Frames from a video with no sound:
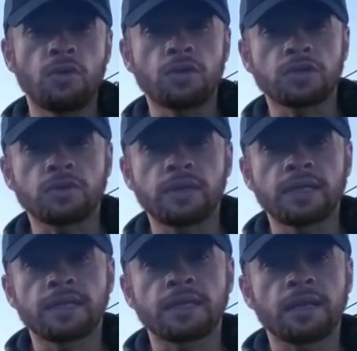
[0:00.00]
hooks or
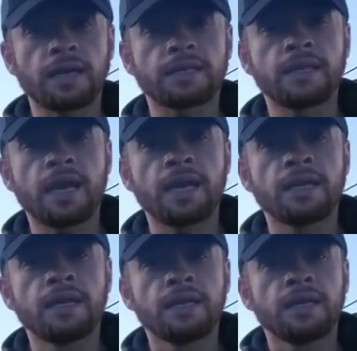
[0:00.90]
anything like that.
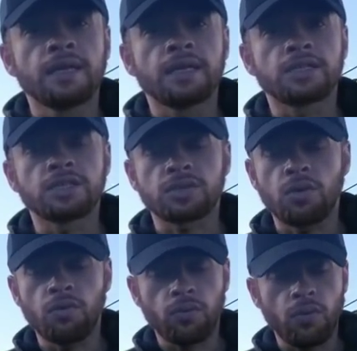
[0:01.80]
It's just
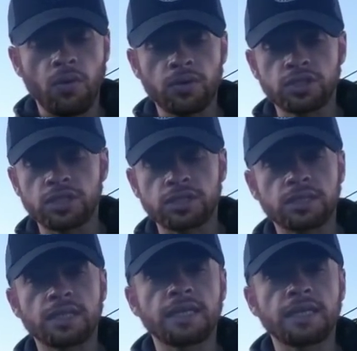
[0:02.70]
overall, it's just